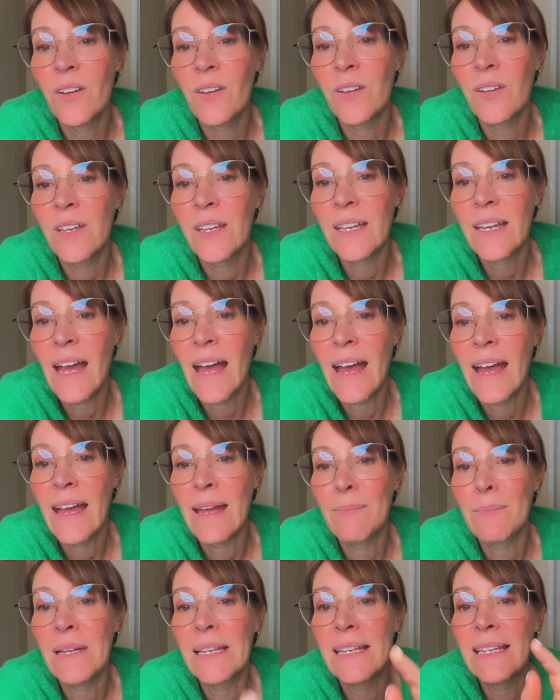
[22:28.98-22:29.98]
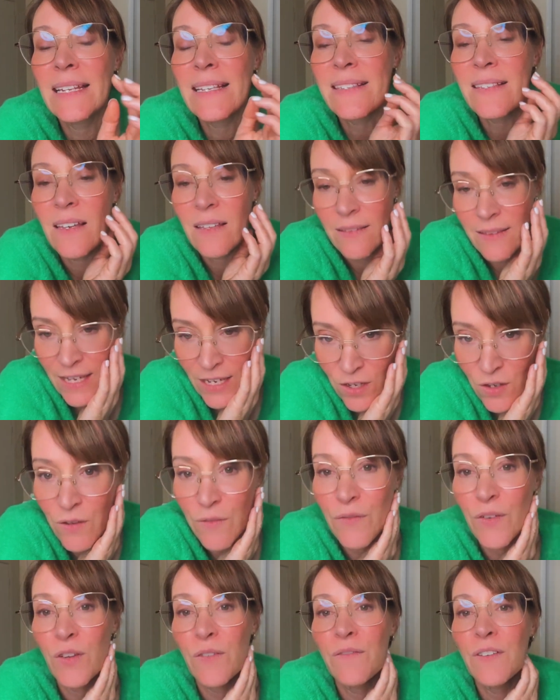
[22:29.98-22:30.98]
Okay, Melissa,
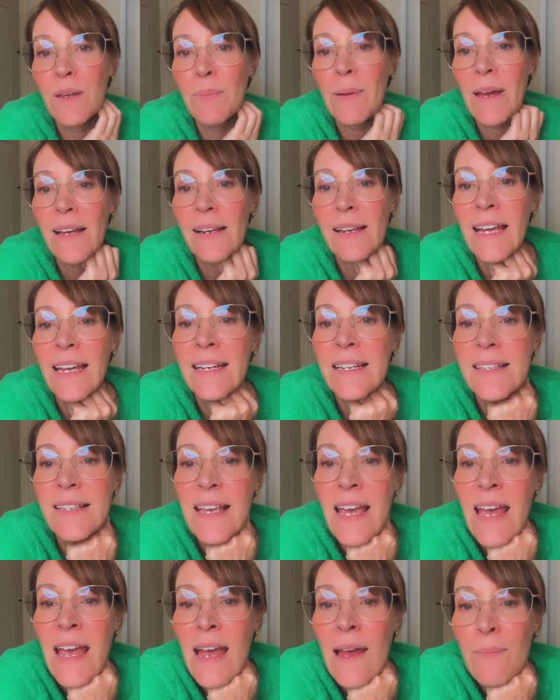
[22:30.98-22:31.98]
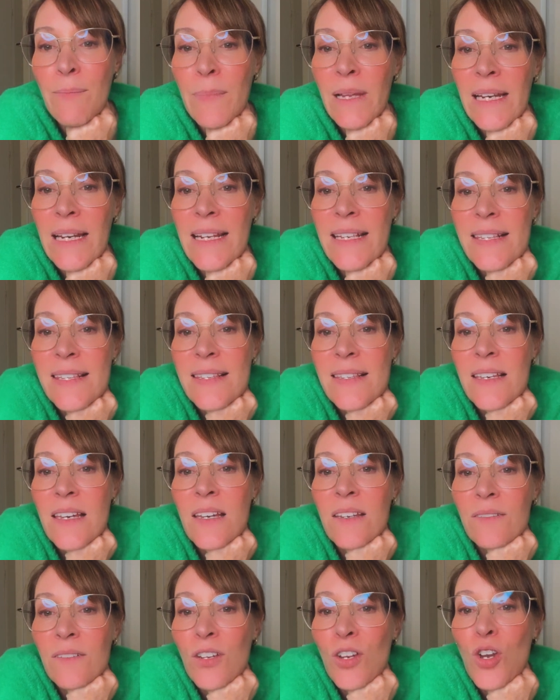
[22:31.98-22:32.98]
thank you for your feedback, ladies.
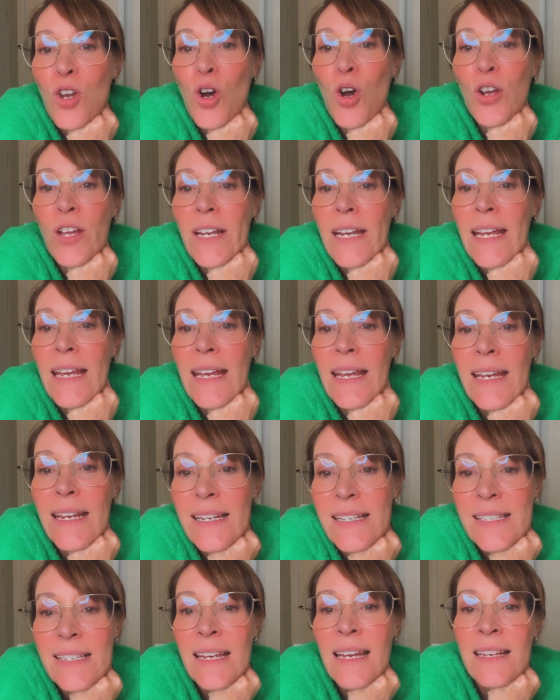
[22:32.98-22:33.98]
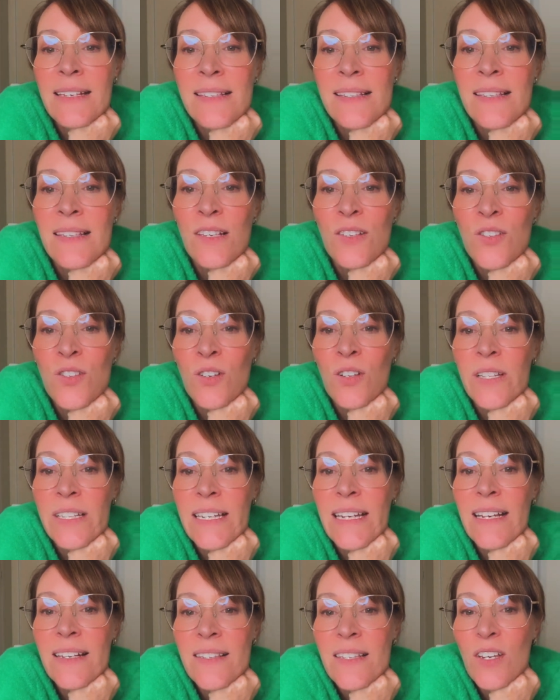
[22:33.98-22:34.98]
Melissa Ngoni, does
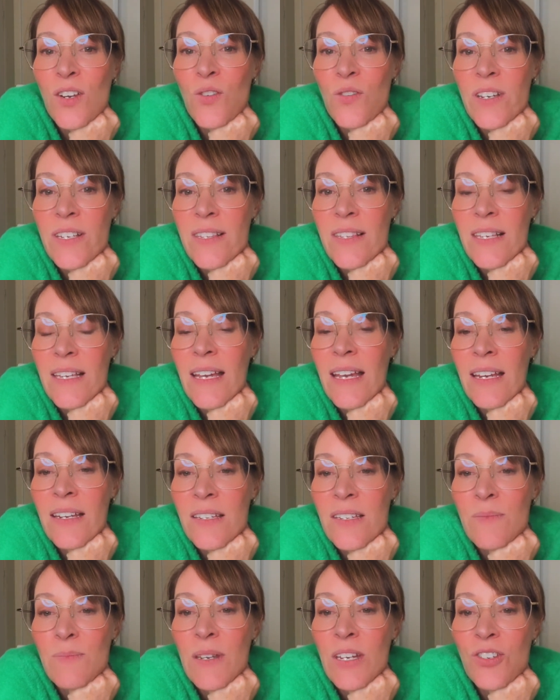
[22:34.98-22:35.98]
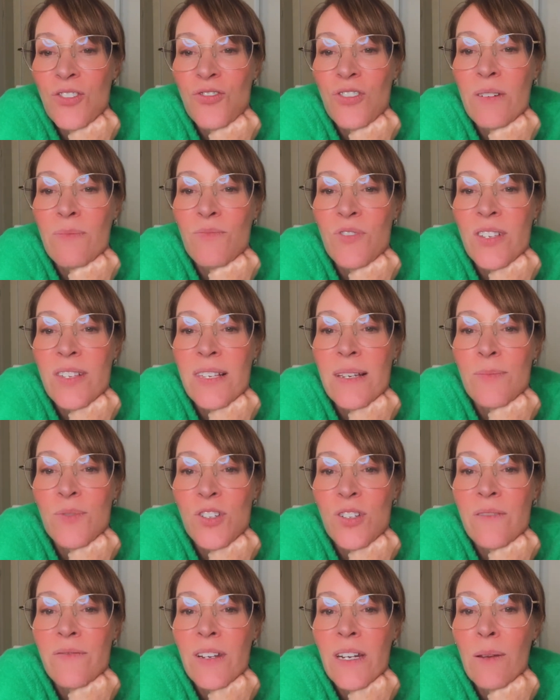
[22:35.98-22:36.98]
Zoladex increase the endometrium
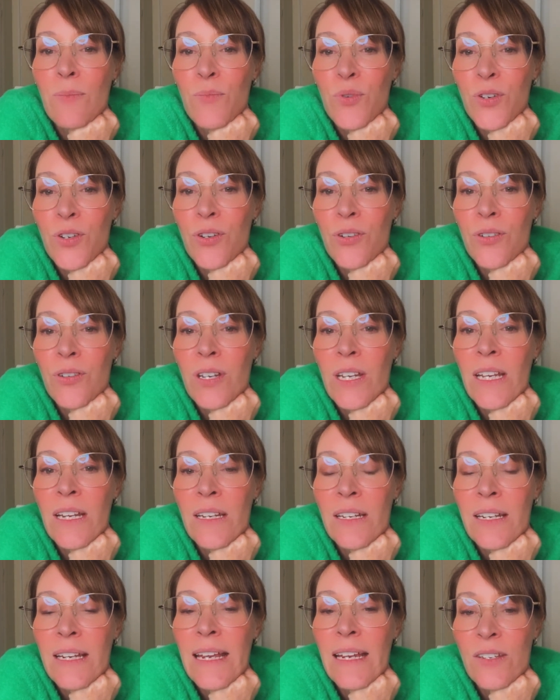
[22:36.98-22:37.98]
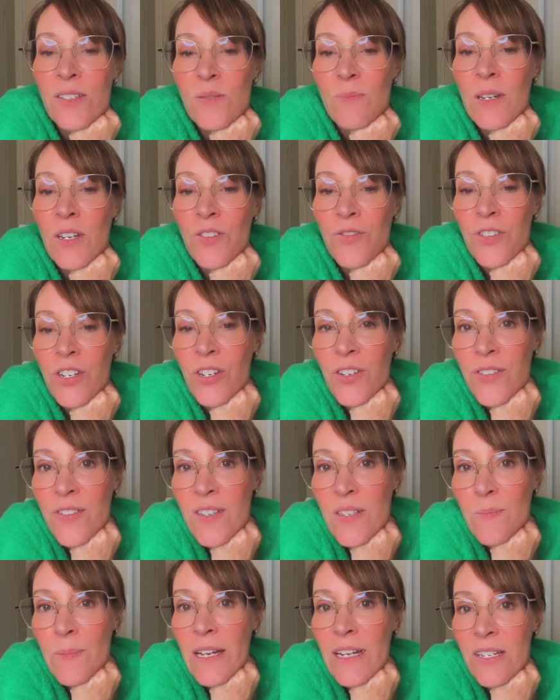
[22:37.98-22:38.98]
reception of an embryo in an
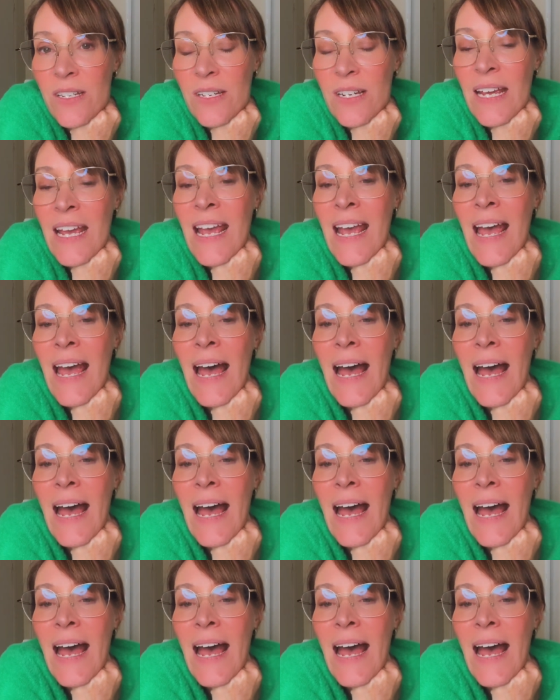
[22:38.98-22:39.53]
endometriosis patient?